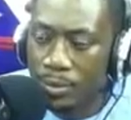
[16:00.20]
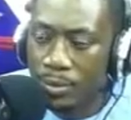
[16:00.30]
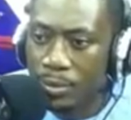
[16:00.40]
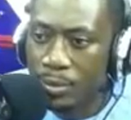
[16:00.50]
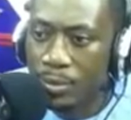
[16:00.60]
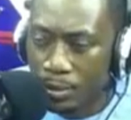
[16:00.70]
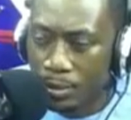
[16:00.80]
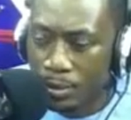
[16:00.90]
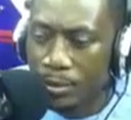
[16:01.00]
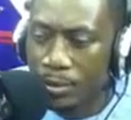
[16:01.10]

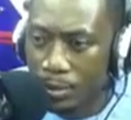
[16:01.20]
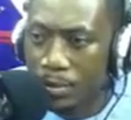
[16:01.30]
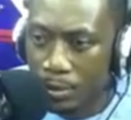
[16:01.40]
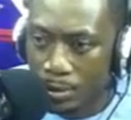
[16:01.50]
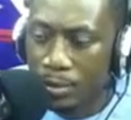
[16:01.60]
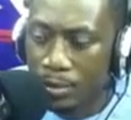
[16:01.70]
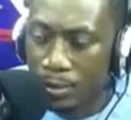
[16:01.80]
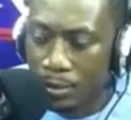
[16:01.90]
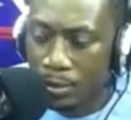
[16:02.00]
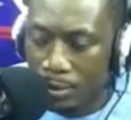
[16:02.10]

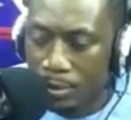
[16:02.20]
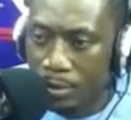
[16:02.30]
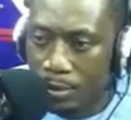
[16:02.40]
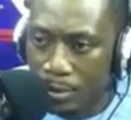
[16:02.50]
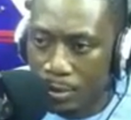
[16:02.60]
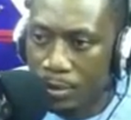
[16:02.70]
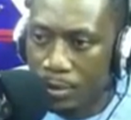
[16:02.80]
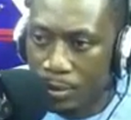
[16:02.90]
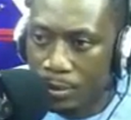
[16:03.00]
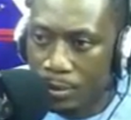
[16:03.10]

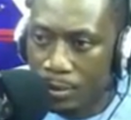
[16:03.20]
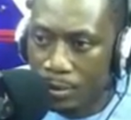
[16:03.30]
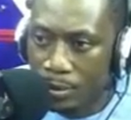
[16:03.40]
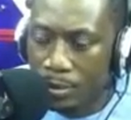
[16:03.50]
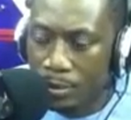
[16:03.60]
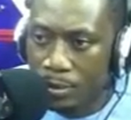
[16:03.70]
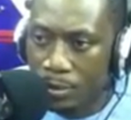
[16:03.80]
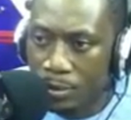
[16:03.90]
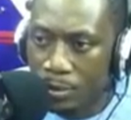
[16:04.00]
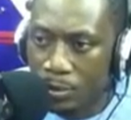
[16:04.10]

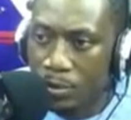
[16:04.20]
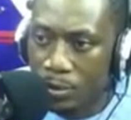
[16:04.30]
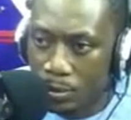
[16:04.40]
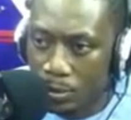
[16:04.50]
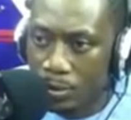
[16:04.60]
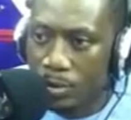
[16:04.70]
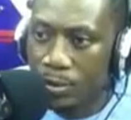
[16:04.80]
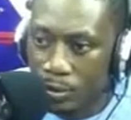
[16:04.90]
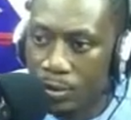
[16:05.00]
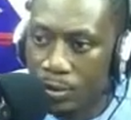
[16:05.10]

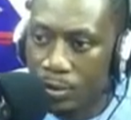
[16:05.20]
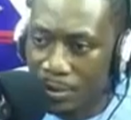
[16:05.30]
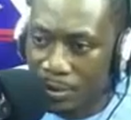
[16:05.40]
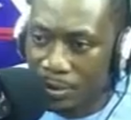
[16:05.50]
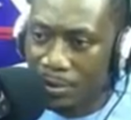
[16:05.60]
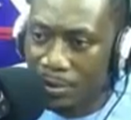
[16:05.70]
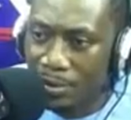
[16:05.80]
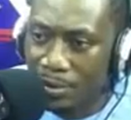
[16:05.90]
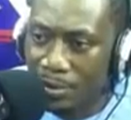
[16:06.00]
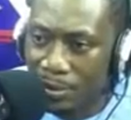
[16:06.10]

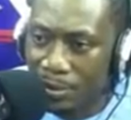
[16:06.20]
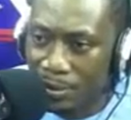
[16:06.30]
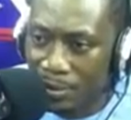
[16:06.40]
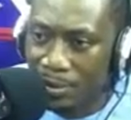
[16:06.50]
(not speaking)